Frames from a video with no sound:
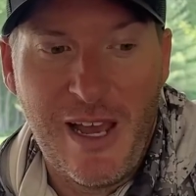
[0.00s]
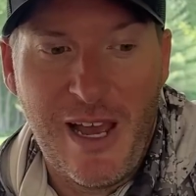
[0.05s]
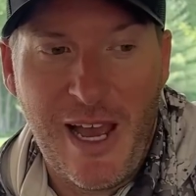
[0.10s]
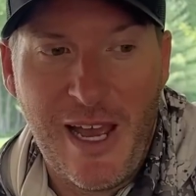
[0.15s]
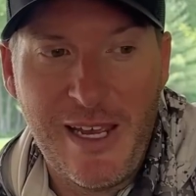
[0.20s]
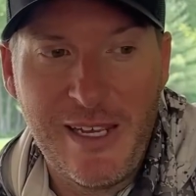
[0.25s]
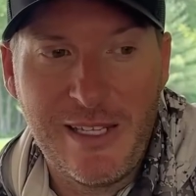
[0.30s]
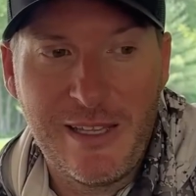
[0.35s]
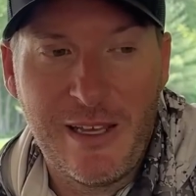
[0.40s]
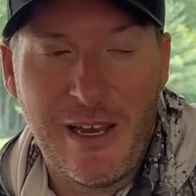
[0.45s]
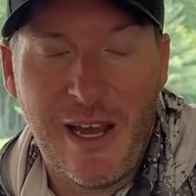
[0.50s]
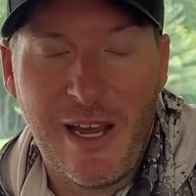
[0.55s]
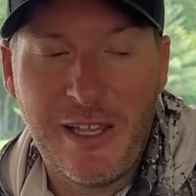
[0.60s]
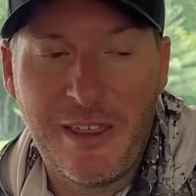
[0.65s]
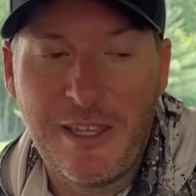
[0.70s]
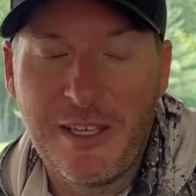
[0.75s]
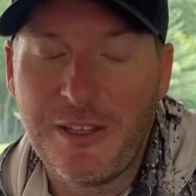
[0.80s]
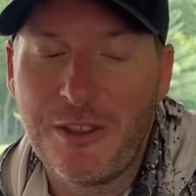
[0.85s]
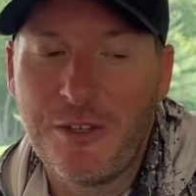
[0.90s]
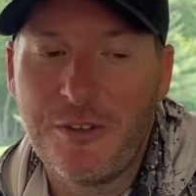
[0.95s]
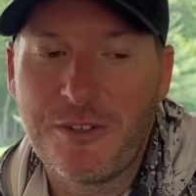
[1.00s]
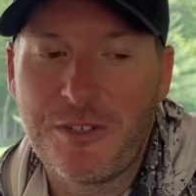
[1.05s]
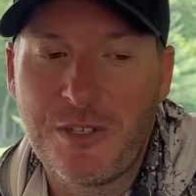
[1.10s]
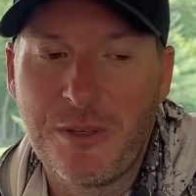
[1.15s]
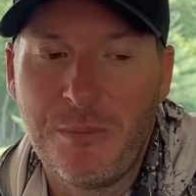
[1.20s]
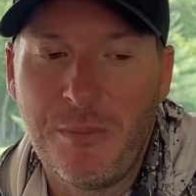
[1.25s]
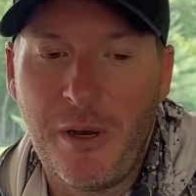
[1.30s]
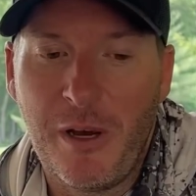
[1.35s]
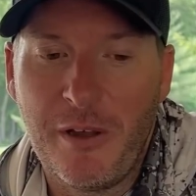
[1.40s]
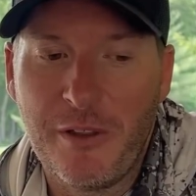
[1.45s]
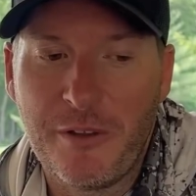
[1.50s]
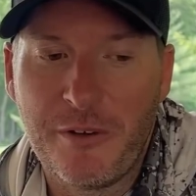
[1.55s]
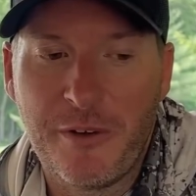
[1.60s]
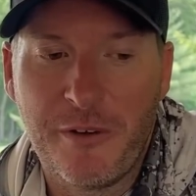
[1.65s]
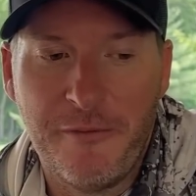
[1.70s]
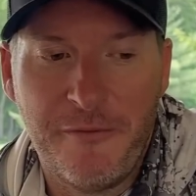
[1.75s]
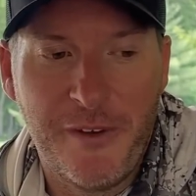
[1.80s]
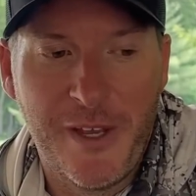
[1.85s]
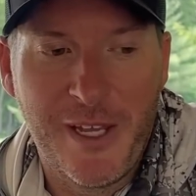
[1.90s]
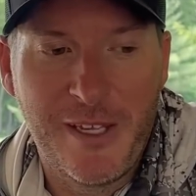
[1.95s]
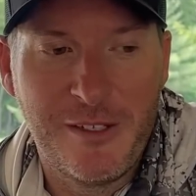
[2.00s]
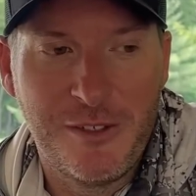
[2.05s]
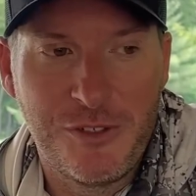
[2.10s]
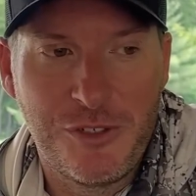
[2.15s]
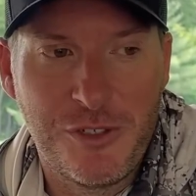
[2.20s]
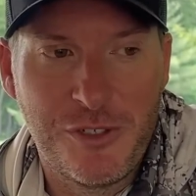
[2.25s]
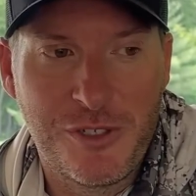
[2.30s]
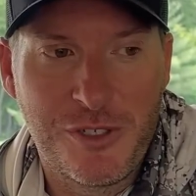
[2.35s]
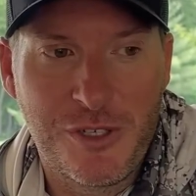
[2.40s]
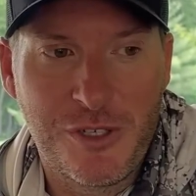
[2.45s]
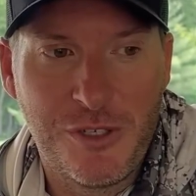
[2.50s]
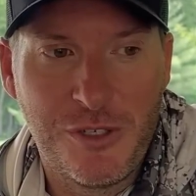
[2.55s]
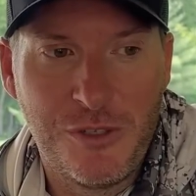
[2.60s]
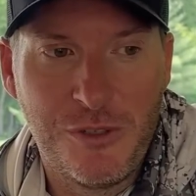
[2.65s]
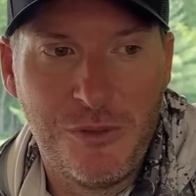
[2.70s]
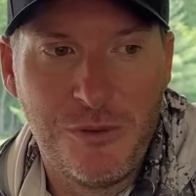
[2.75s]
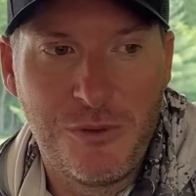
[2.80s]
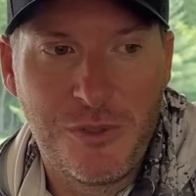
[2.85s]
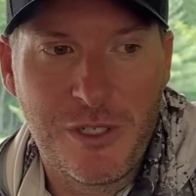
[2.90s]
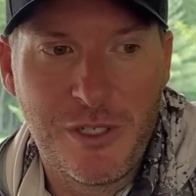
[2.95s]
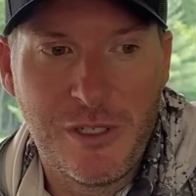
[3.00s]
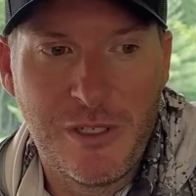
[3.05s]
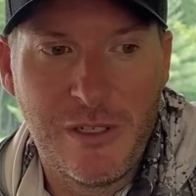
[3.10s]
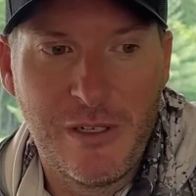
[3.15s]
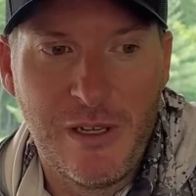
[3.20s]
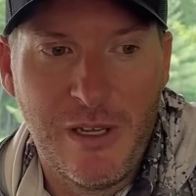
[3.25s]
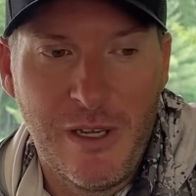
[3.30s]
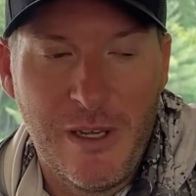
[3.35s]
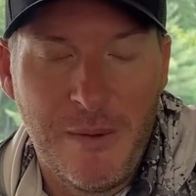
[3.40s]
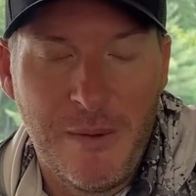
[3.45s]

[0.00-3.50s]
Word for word: I, I think there's some other advantages to using,